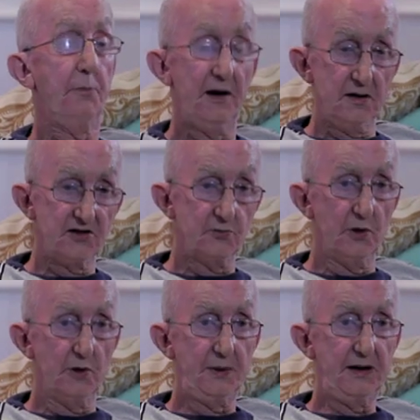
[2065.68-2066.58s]
Part of
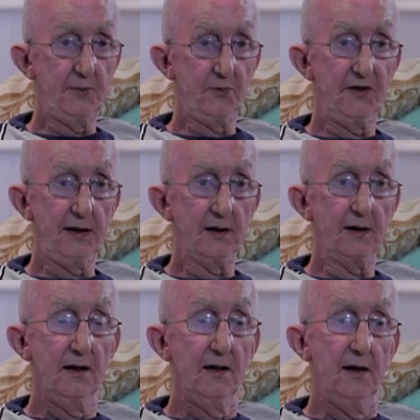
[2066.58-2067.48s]
what people think
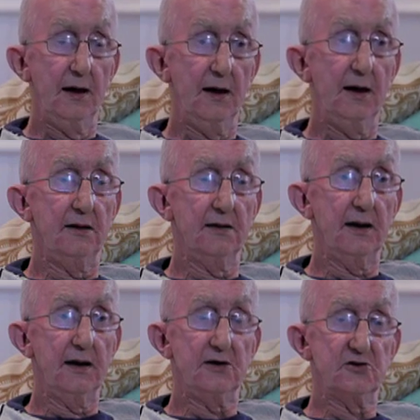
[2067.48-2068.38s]

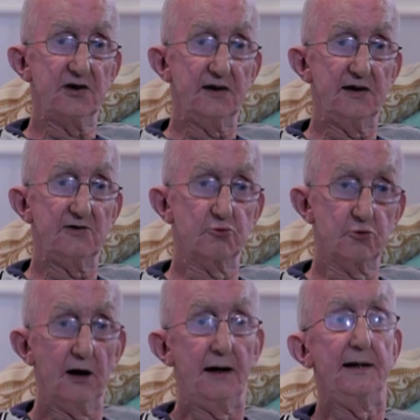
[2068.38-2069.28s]
is
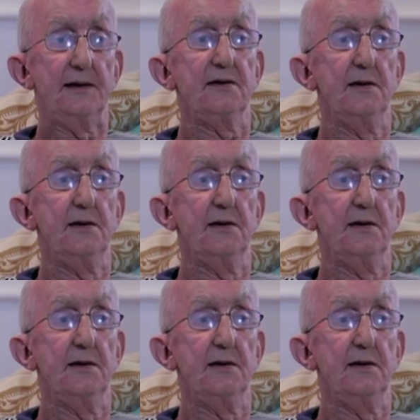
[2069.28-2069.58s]
right,